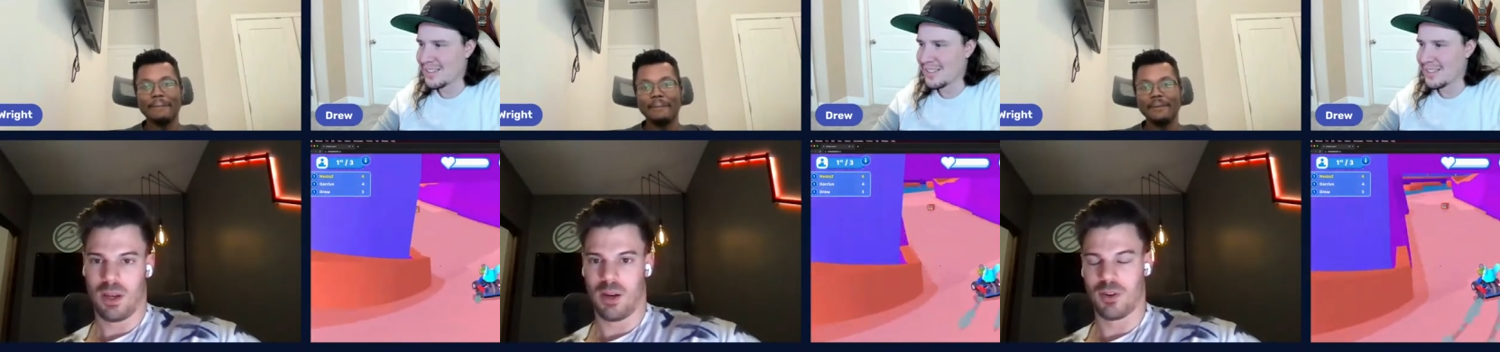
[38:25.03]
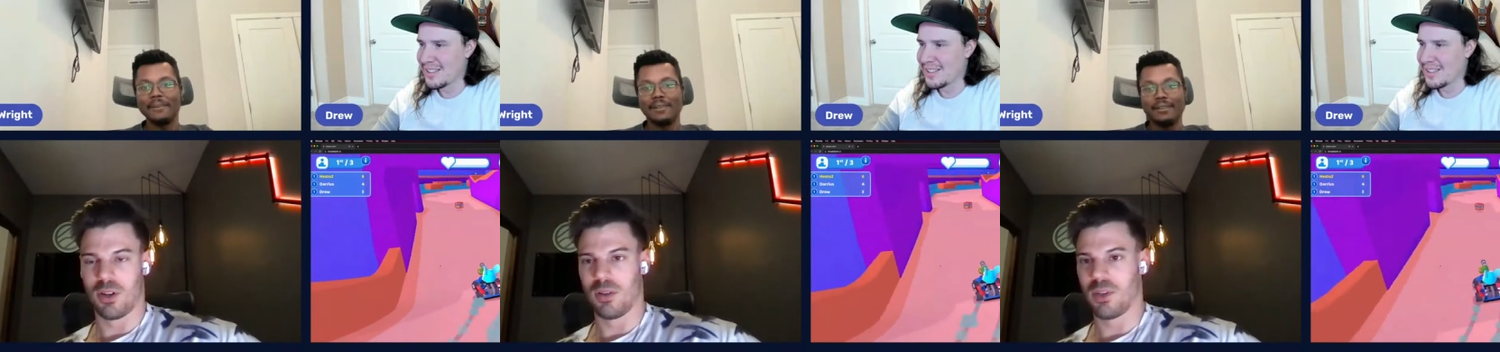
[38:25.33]
Speaker 1: how
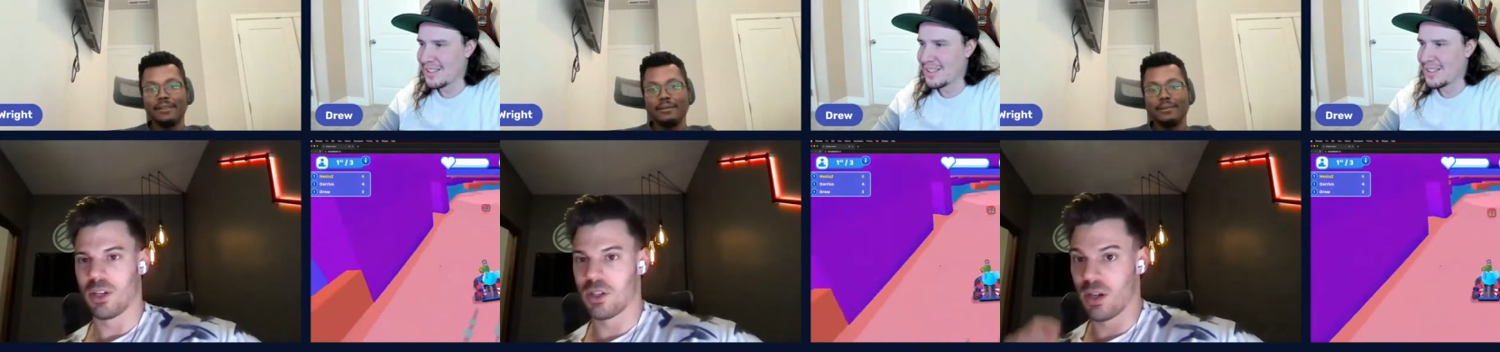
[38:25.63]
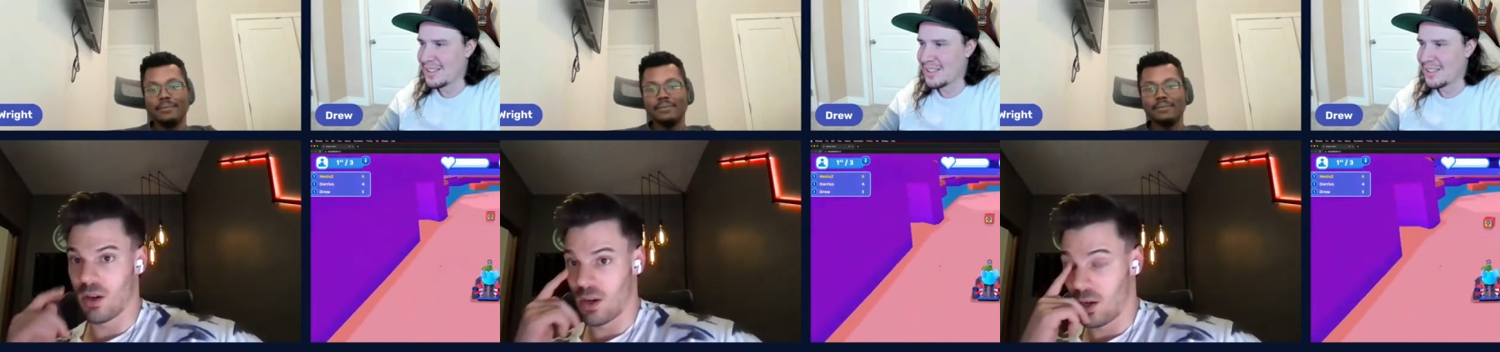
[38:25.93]
good of an
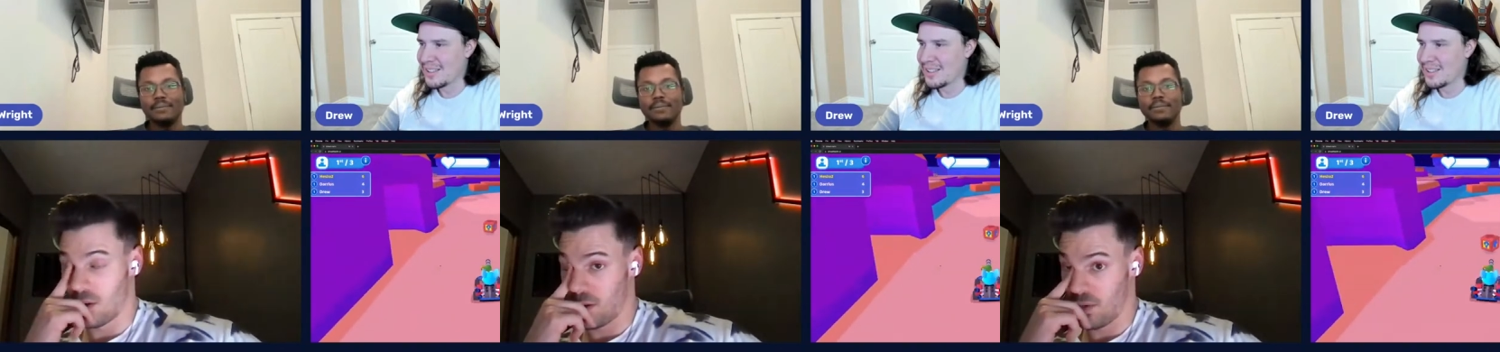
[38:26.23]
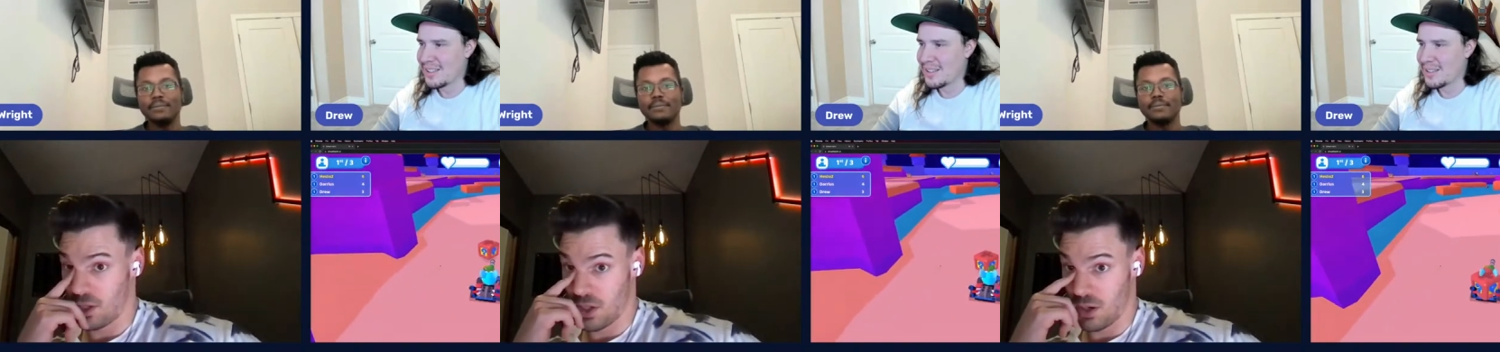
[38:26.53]
engineer, how good
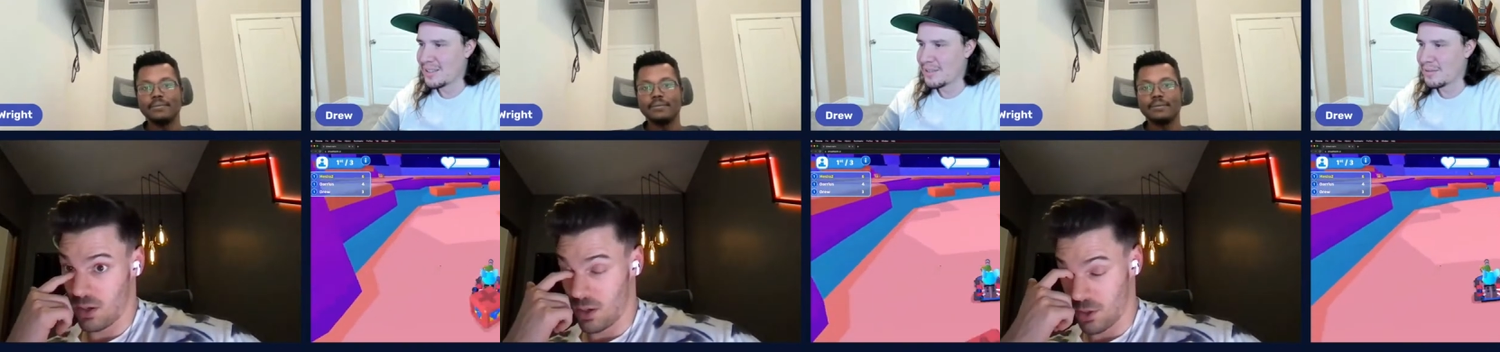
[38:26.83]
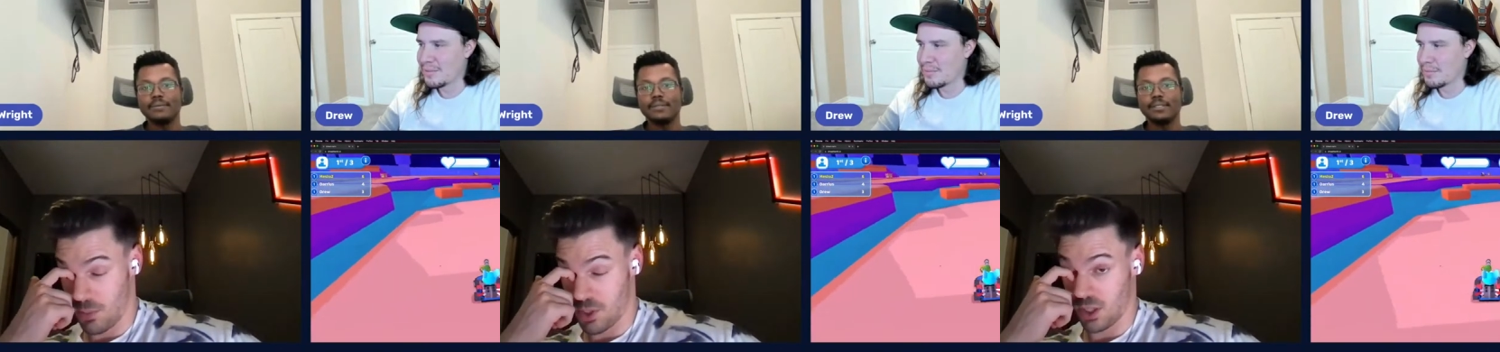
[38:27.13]
of an engineer
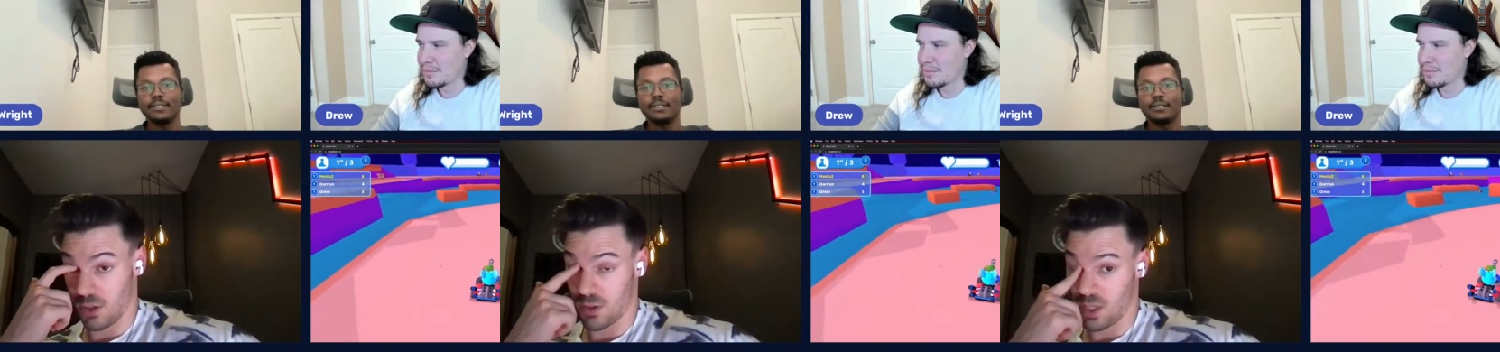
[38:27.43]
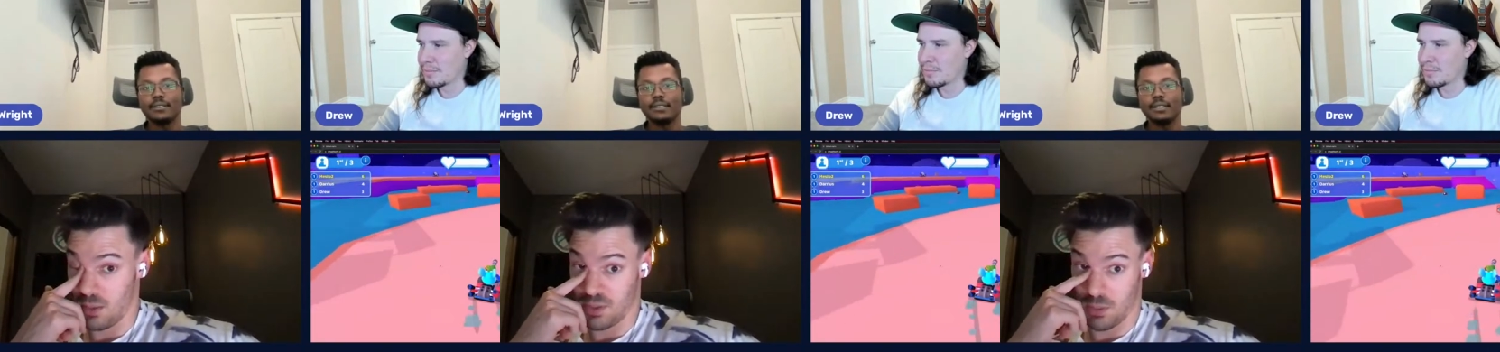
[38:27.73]
on your particular
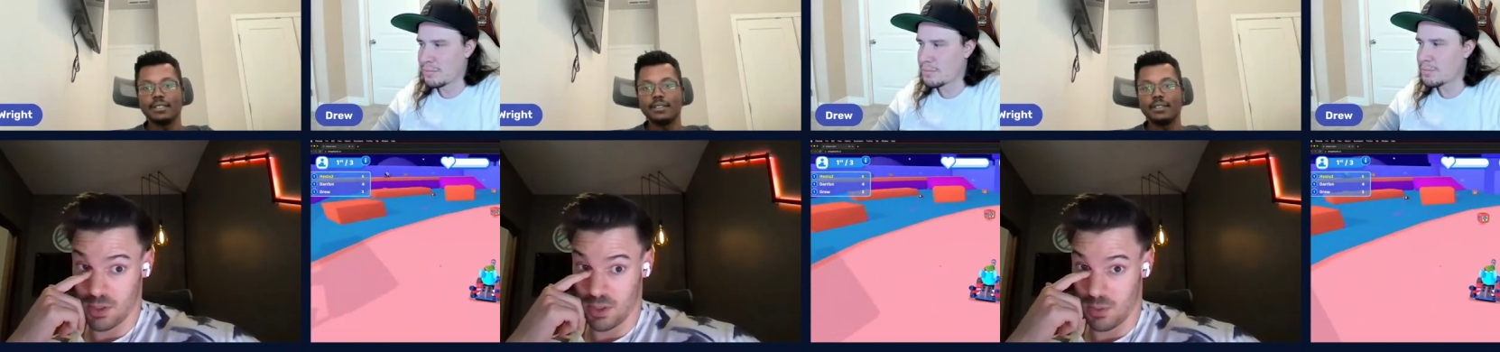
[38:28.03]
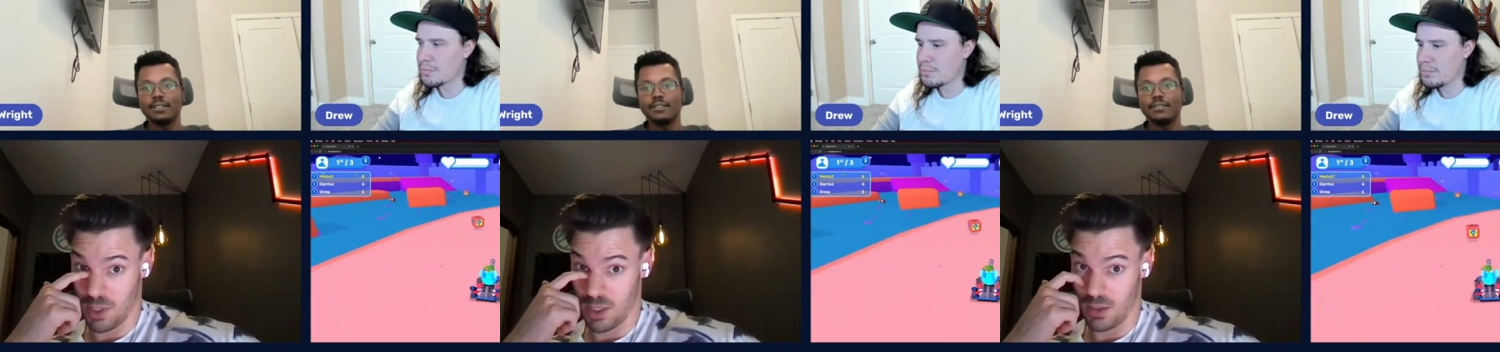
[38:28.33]
team someone's
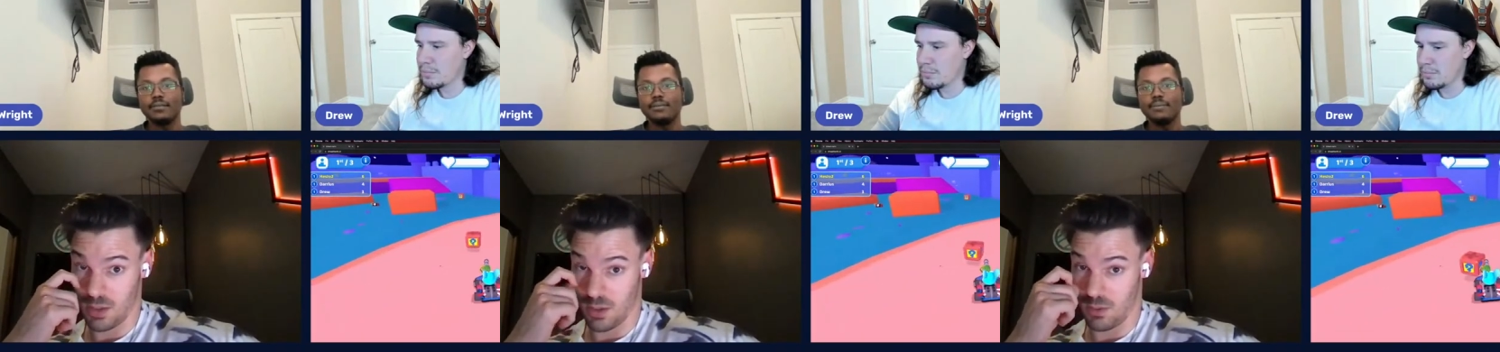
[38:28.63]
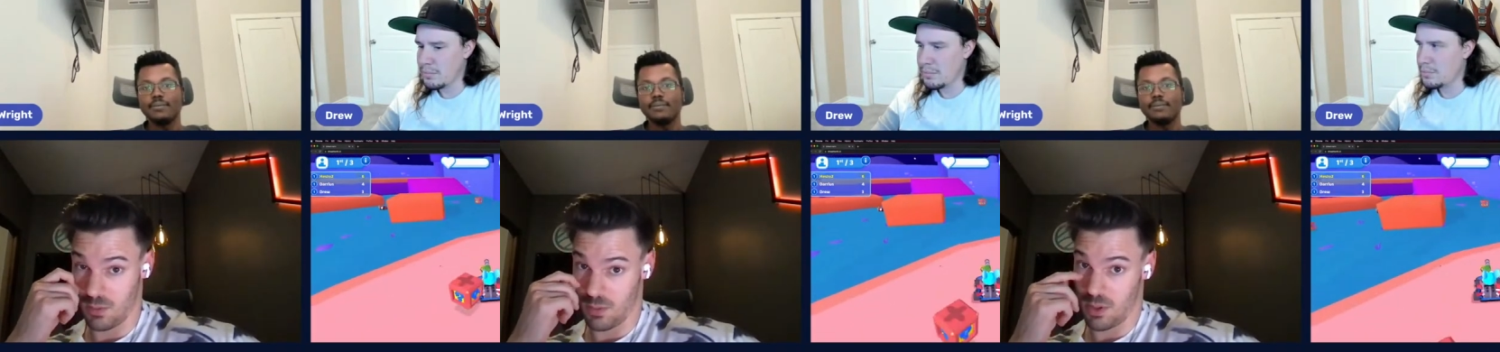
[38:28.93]
going to be.
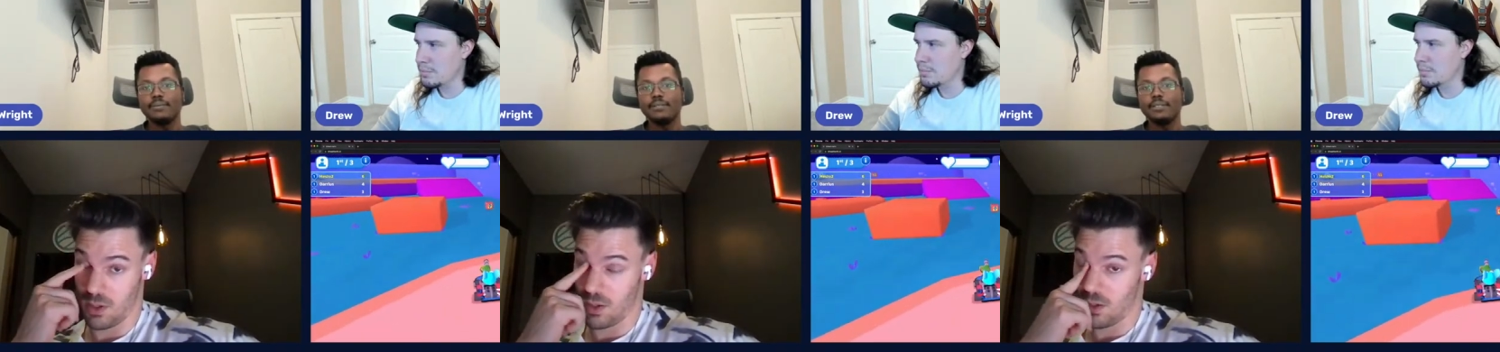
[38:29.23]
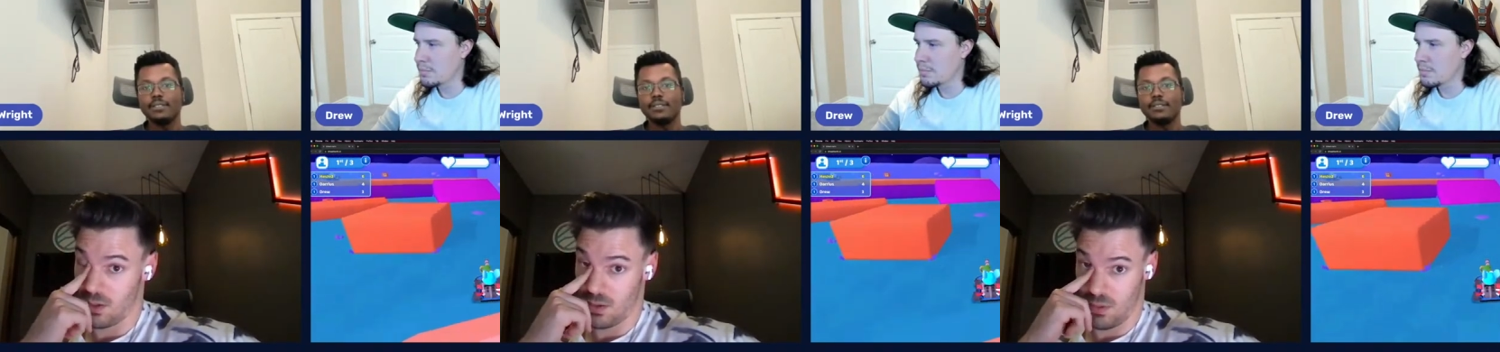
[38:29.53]
So,
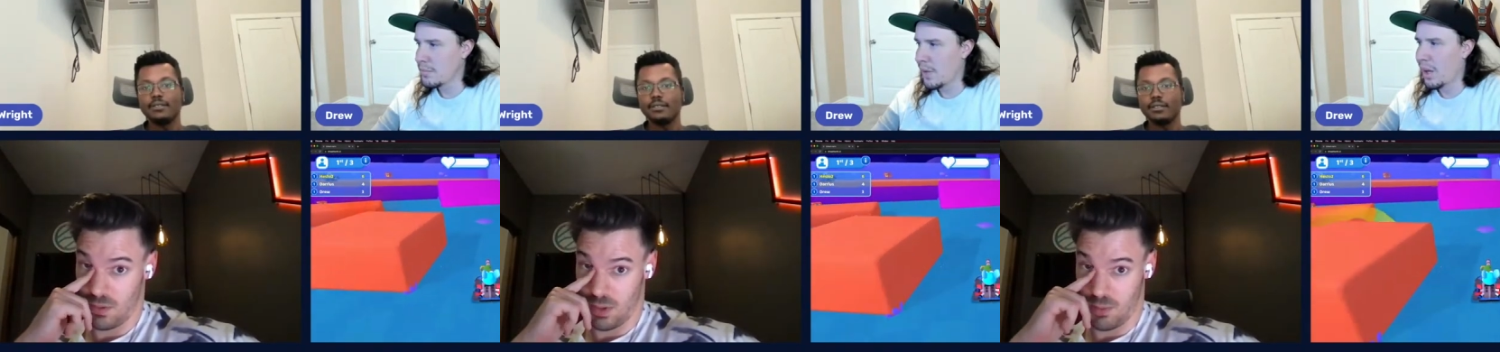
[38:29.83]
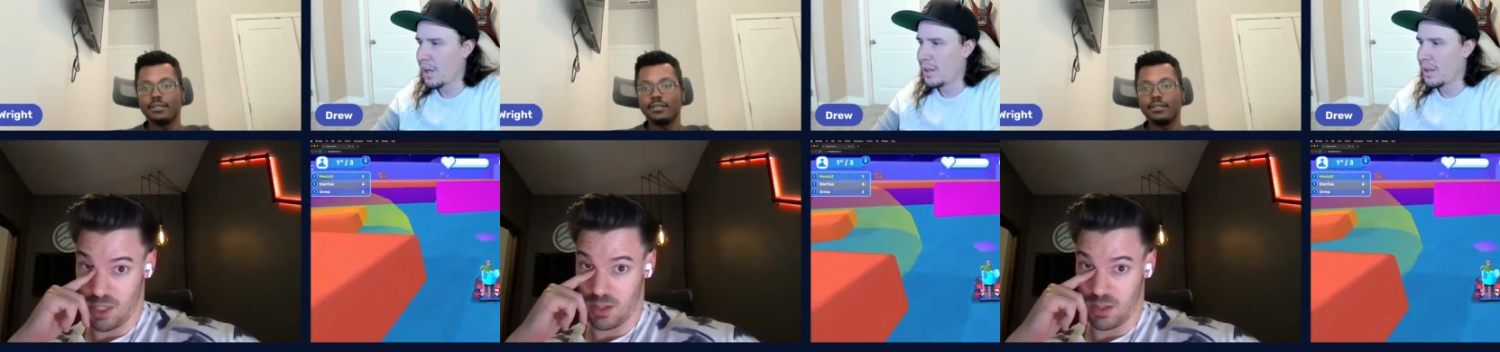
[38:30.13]
I